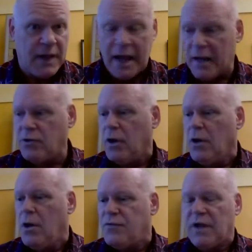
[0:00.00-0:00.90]
And
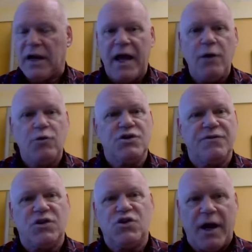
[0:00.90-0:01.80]
the language
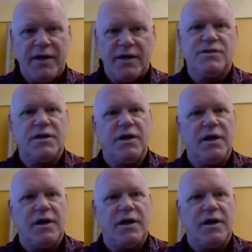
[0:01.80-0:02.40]
of the Chinese